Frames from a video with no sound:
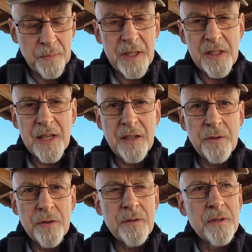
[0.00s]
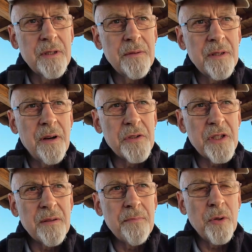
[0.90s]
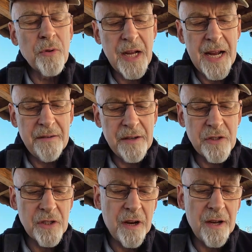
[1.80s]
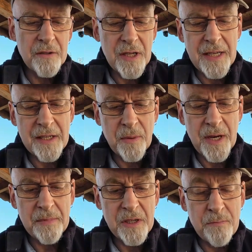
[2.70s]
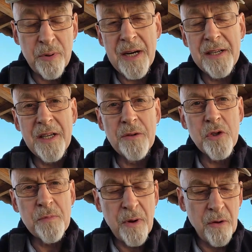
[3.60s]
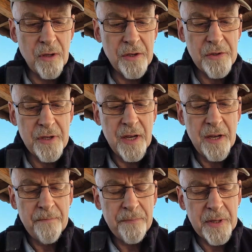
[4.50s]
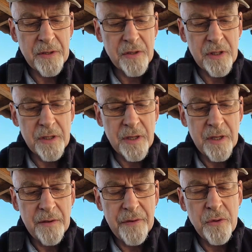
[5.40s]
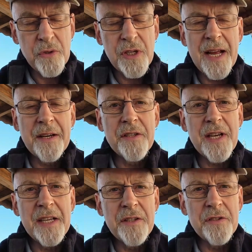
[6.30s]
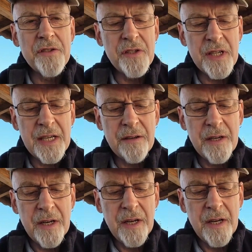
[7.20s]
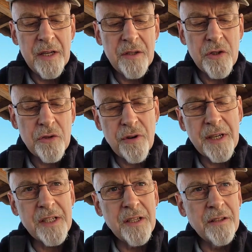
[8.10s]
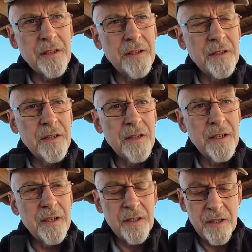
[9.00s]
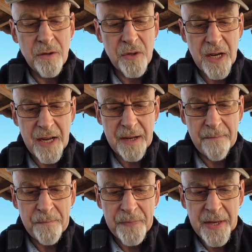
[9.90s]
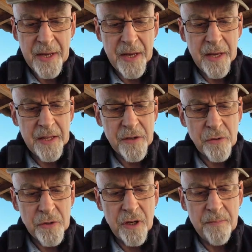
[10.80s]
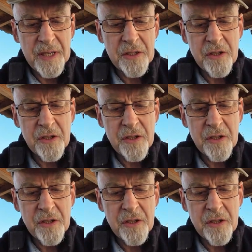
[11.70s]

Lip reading: but it sells obviously the Bulgarian style takeaway, but it's brand new, spotless, because the food standards agencies here are stricter than the UK. There's also a big